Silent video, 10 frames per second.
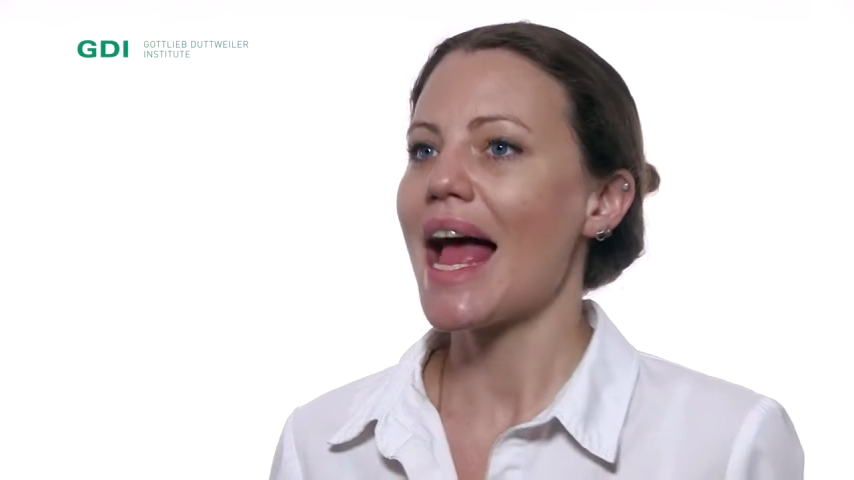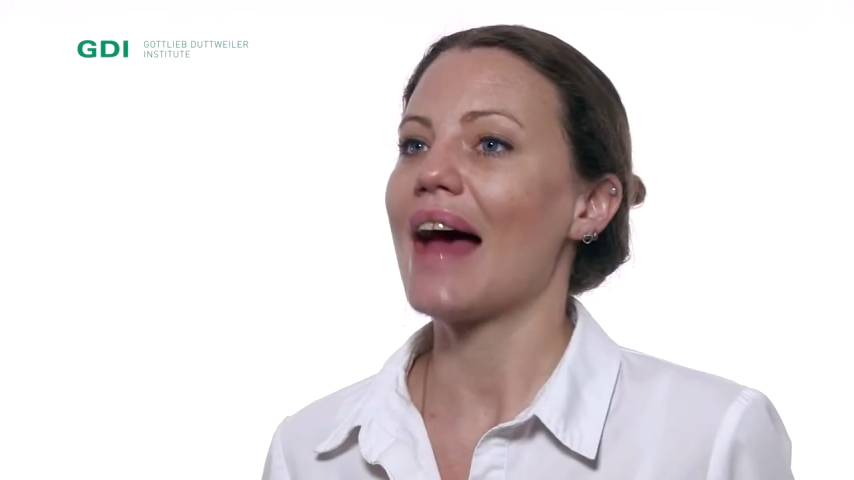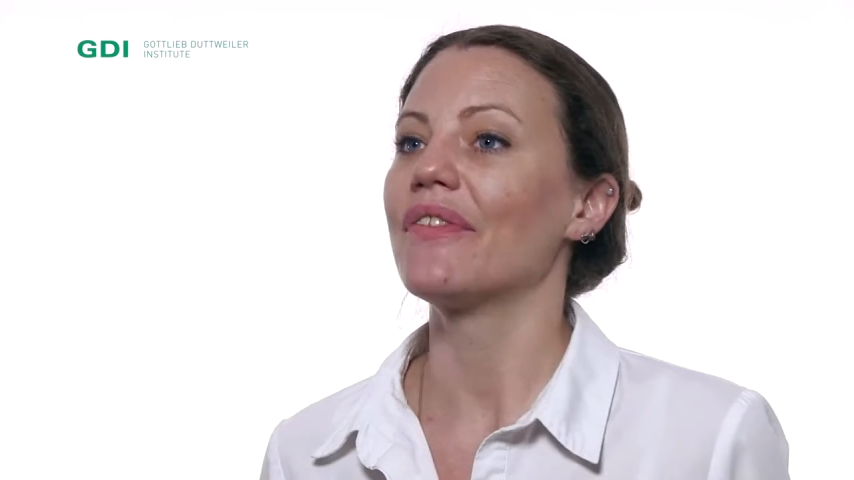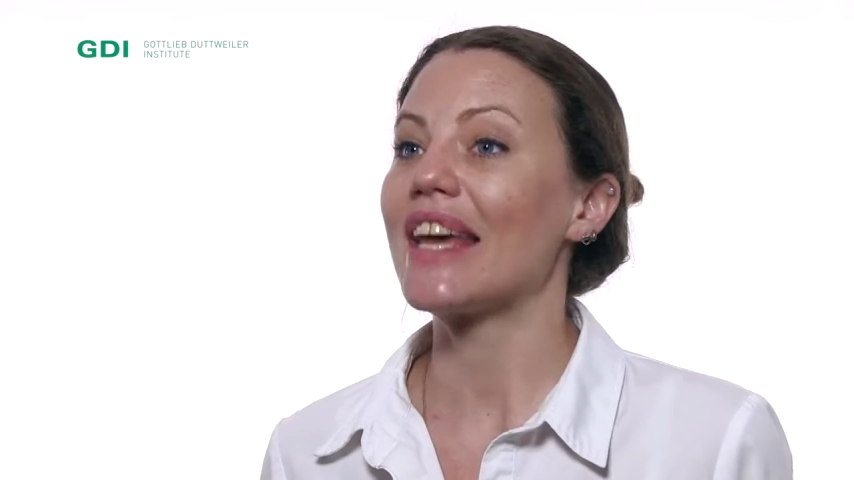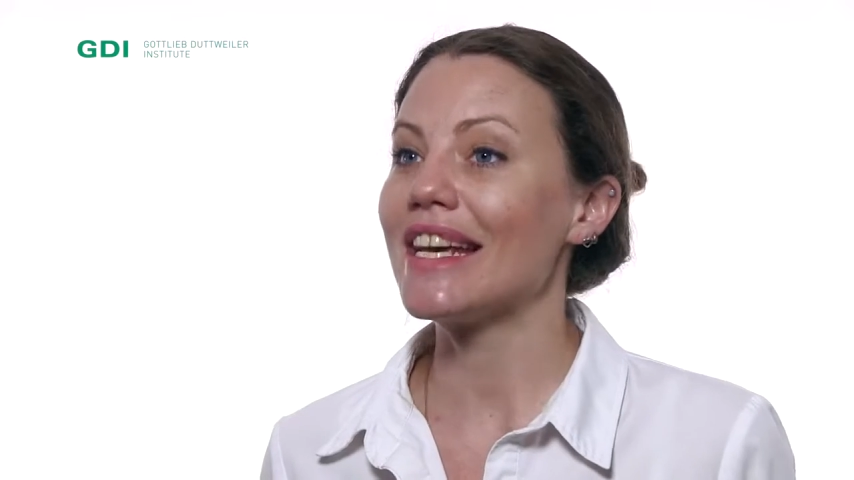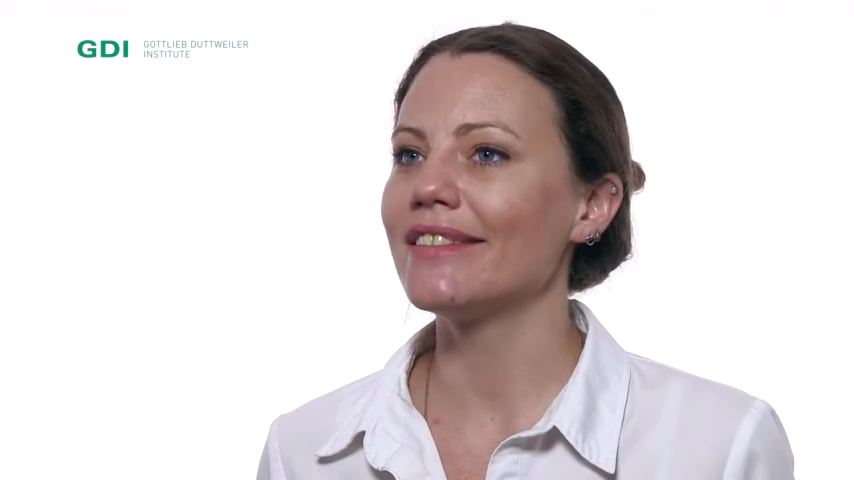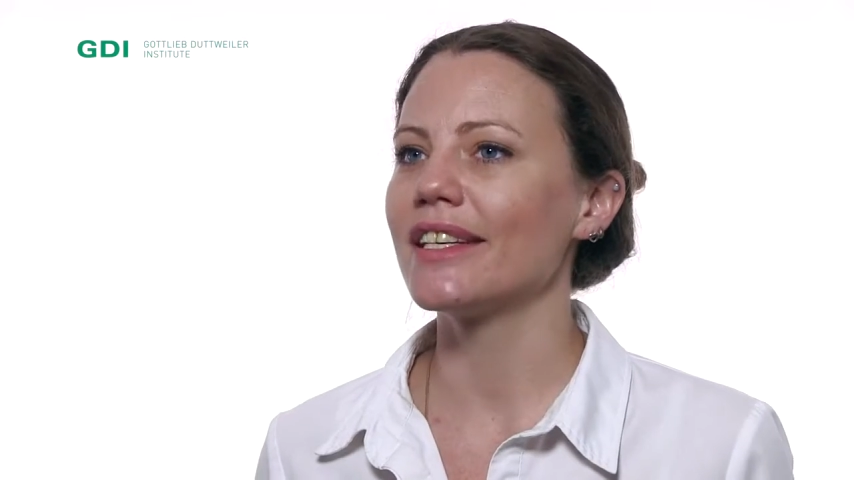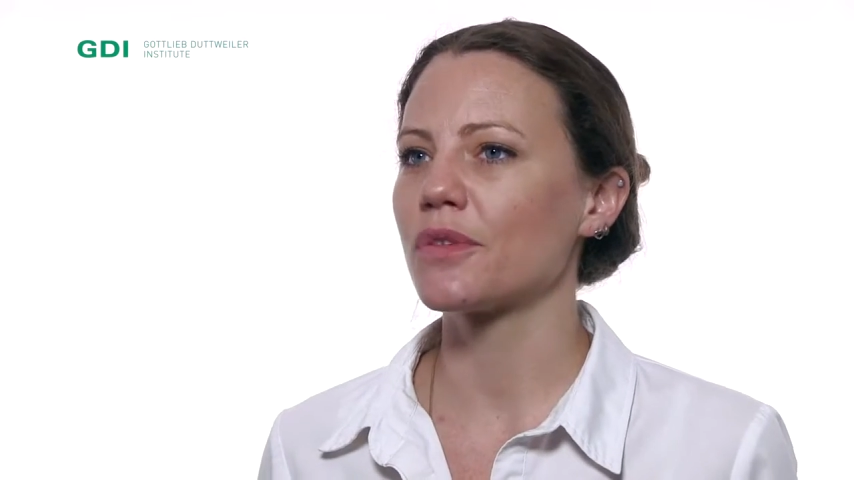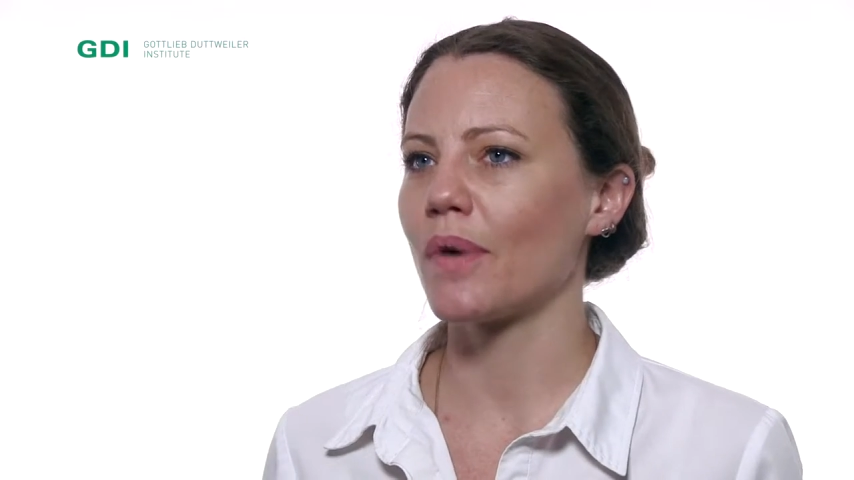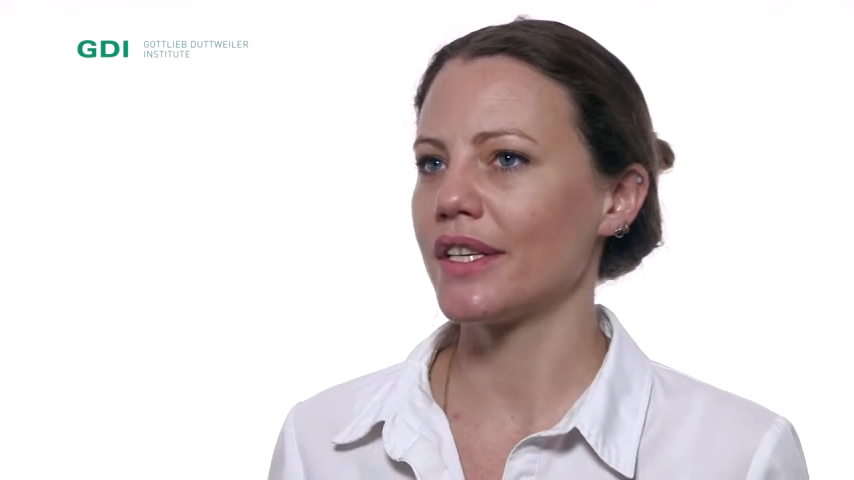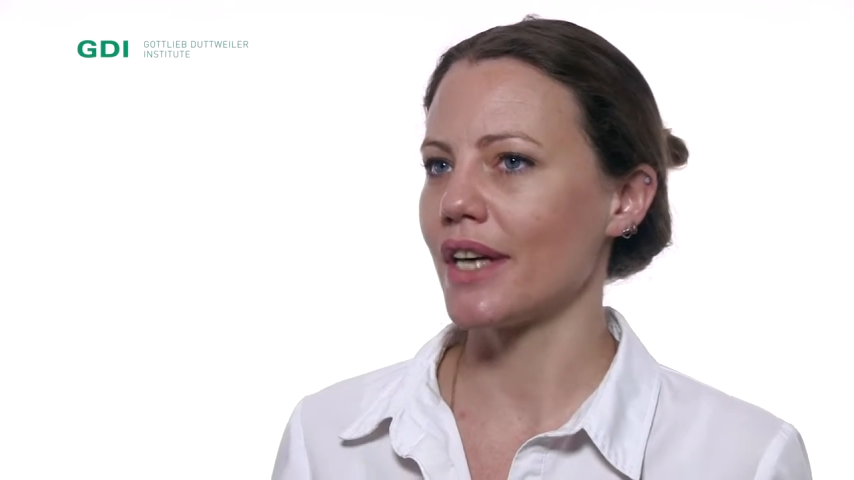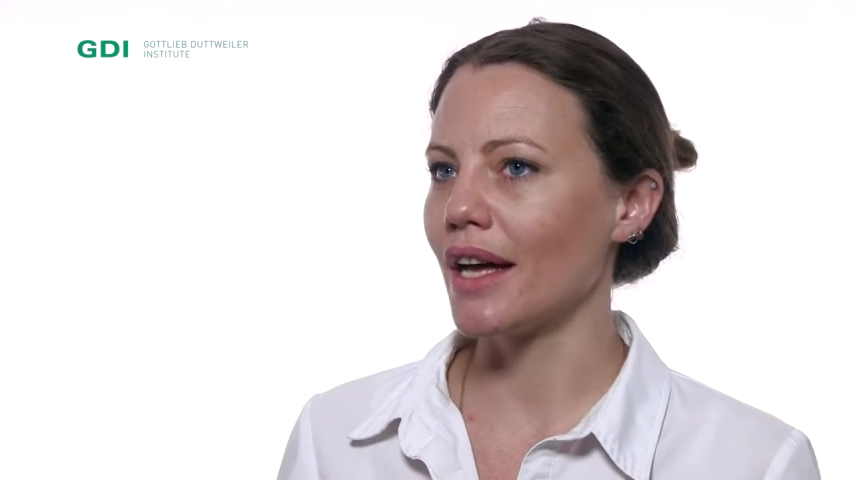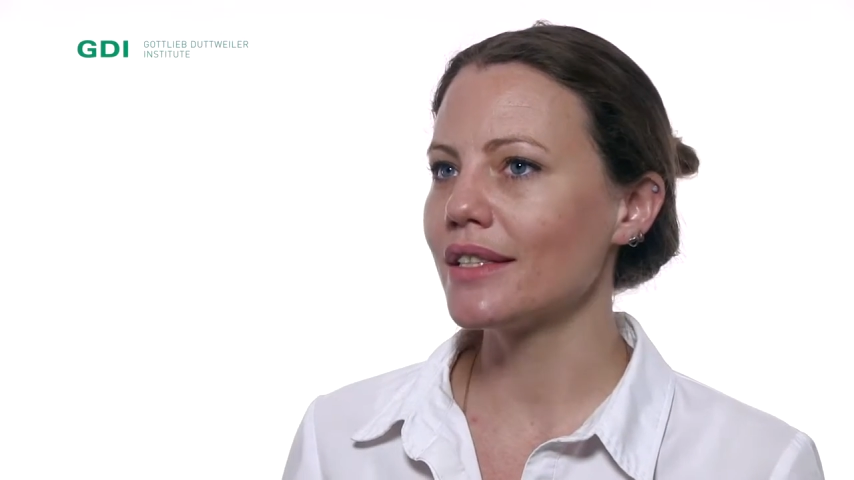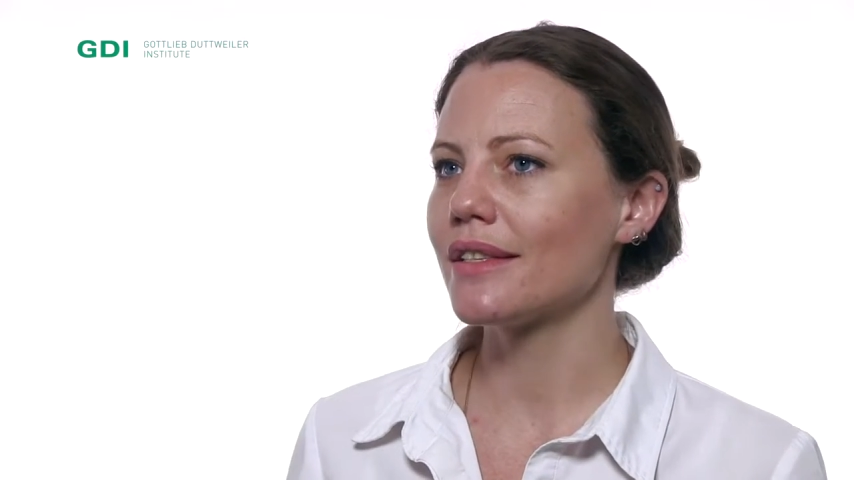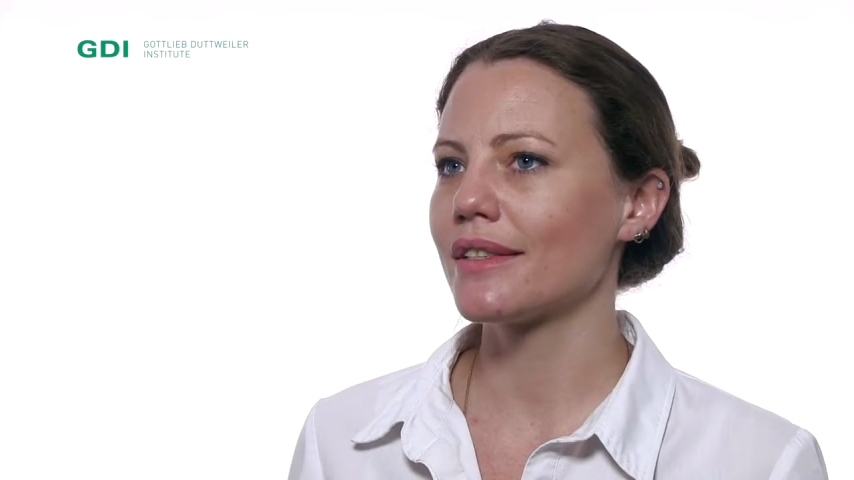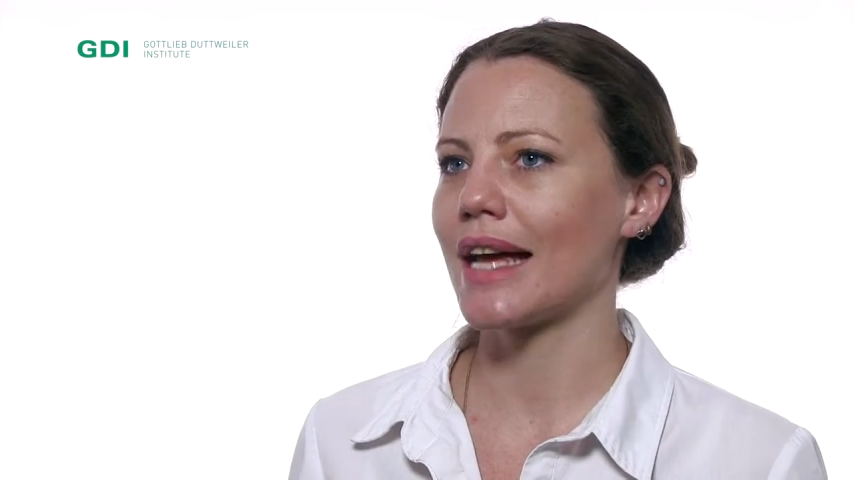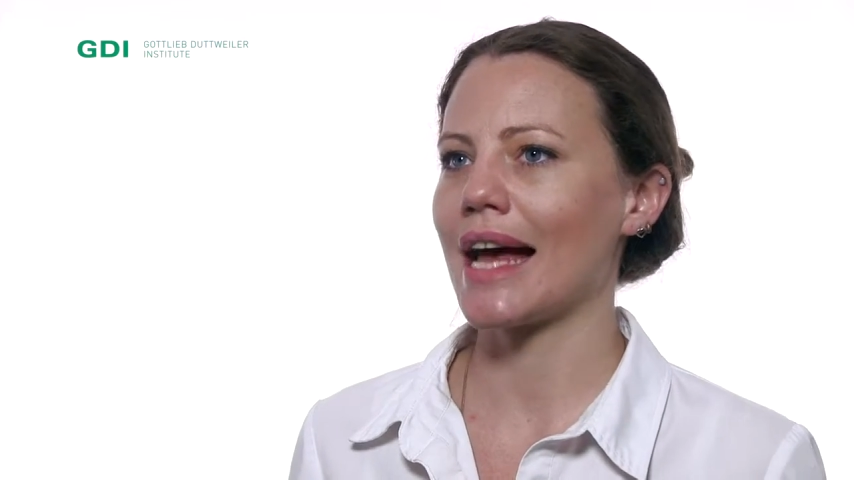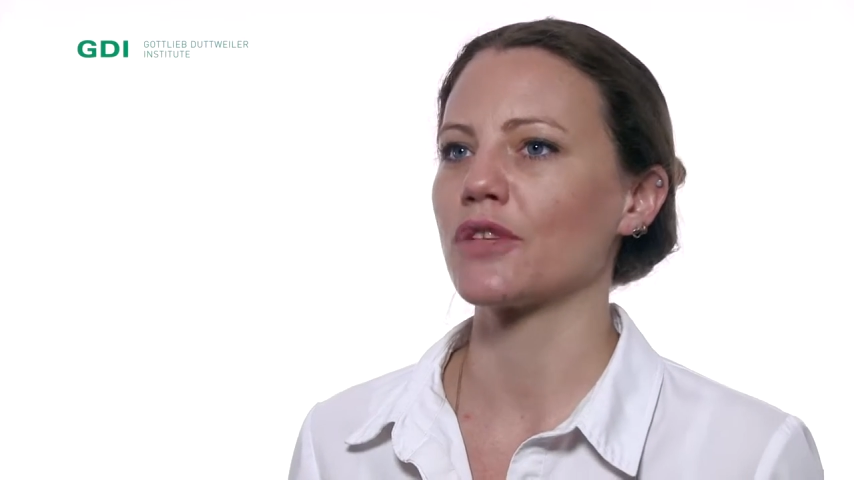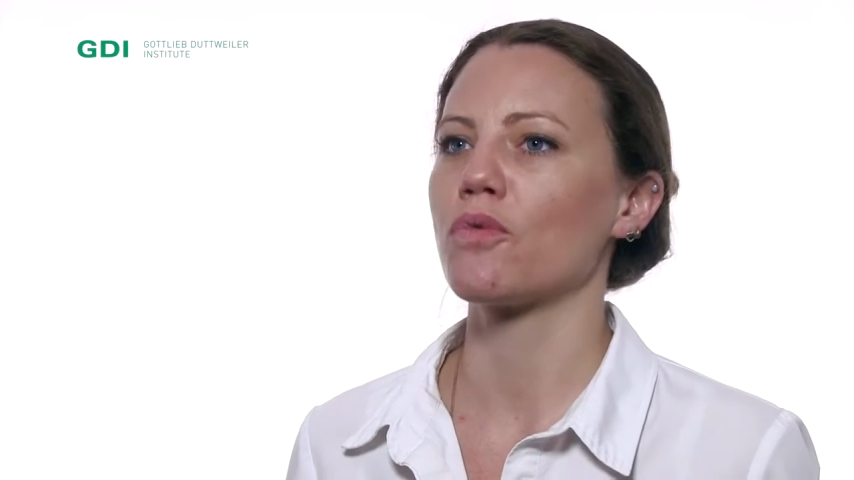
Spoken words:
And the easiest way to understand